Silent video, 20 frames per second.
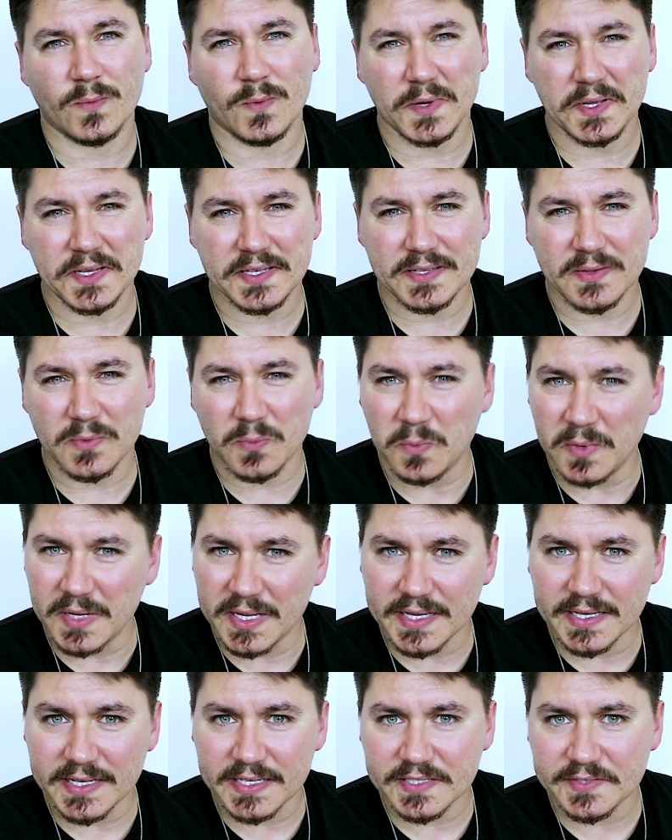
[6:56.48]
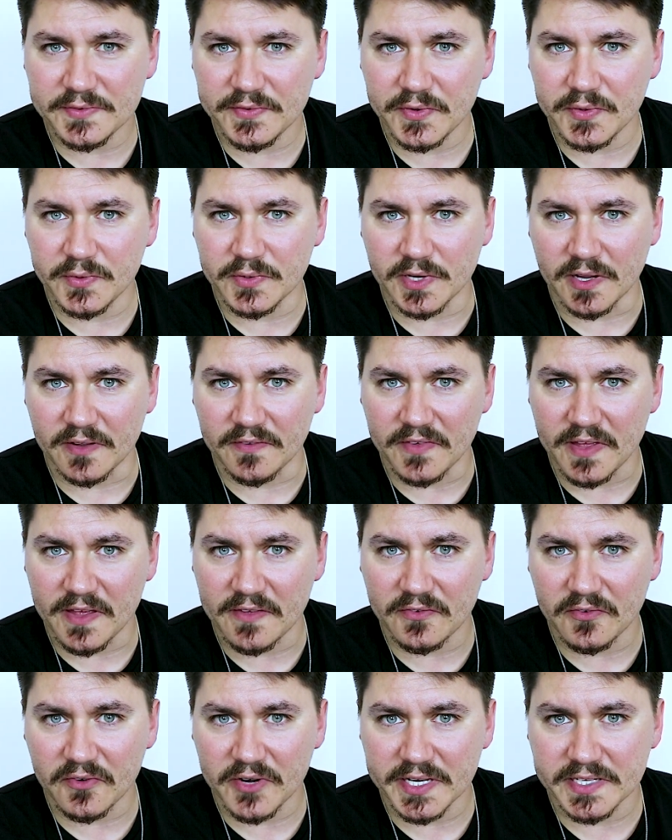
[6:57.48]
What's the weirdest food I've
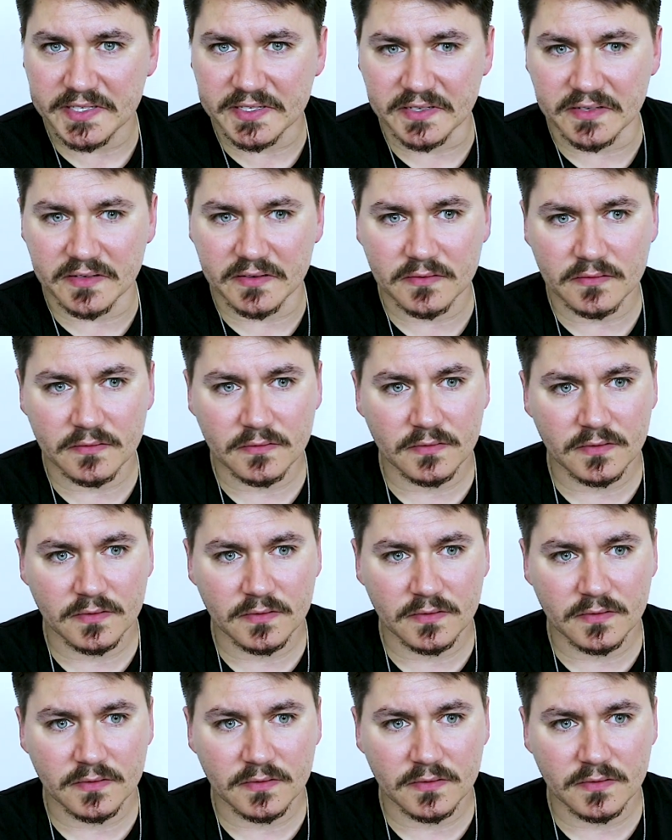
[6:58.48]
ever eaten?